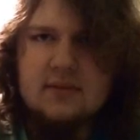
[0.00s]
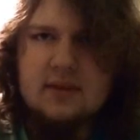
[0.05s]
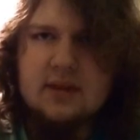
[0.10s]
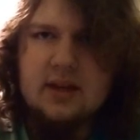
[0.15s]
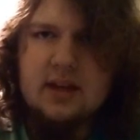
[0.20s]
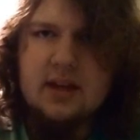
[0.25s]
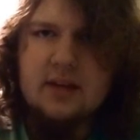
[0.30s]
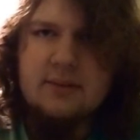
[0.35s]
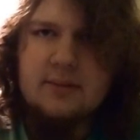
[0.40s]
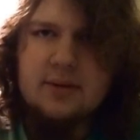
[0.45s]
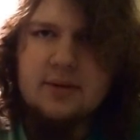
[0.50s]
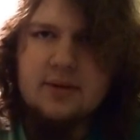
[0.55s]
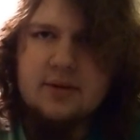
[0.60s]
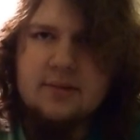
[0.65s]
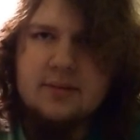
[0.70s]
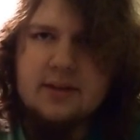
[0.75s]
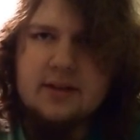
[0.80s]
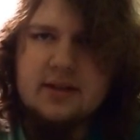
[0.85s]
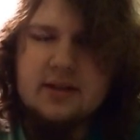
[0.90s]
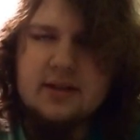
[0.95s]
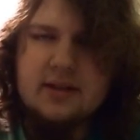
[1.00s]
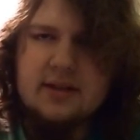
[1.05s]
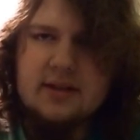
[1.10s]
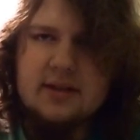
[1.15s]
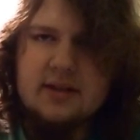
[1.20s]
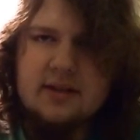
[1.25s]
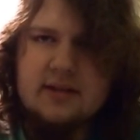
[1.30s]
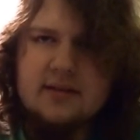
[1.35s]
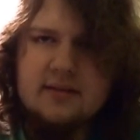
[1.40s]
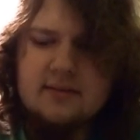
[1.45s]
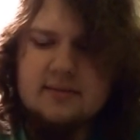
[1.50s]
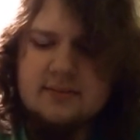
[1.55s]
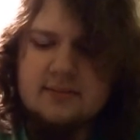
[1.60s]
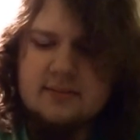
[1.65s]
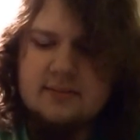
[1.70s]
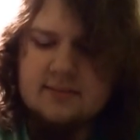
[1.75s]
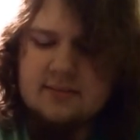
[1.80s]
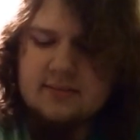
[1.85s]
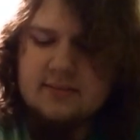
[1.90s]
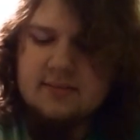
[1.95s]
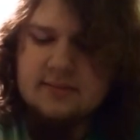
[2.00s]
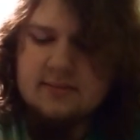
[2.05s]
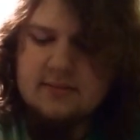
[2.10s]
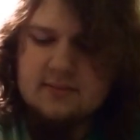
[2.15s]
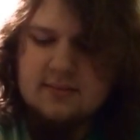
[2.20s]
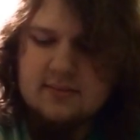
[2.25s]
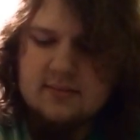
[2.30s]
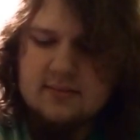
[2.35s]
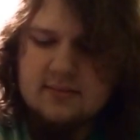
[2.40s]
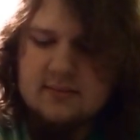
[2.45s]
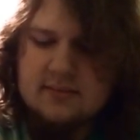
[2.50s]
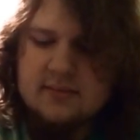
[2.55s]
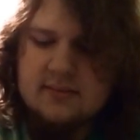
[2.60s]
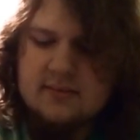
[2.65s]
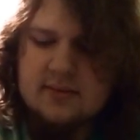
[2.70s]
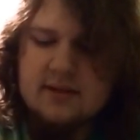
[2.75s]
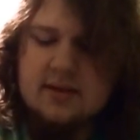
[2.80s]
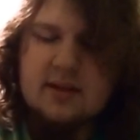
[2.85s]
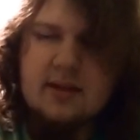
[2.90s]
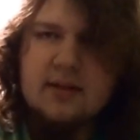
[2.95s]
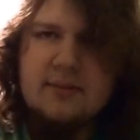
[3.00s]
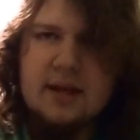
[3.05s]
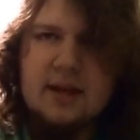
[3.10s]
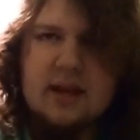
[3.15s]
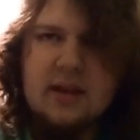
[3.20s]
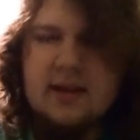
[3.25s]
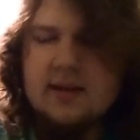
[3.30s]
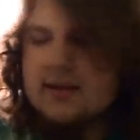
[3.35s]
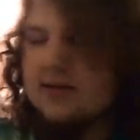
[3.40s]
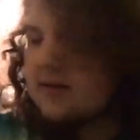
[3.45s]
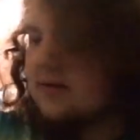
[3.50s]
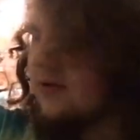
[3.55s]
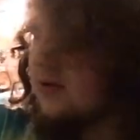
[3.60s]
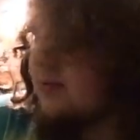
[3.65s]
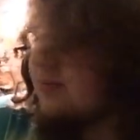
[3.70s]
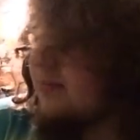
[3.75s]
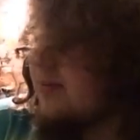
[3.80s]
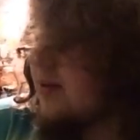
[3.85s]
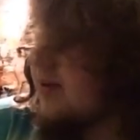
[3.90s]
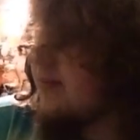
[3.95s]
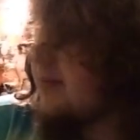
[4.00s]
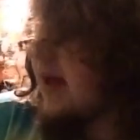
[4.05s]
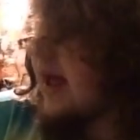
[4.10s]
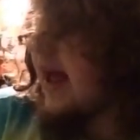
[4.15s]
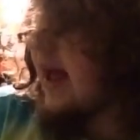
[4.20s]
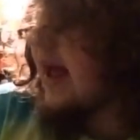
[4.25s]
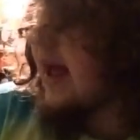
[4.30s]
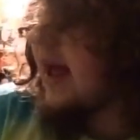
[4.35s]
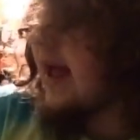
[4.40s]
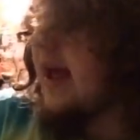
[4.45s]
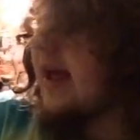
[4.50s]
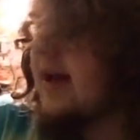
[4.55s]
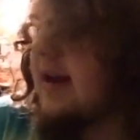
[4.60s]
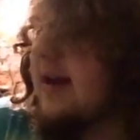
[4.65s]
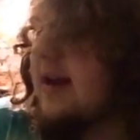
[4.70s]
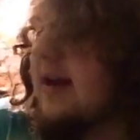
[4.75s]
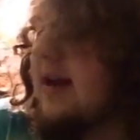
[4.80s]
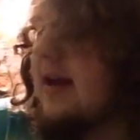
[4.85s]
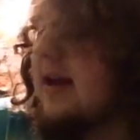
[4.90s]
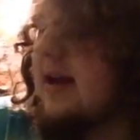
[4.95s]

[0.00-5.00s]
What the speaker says: Okay, I'm putting too much of these in. This is gonna make this super bad,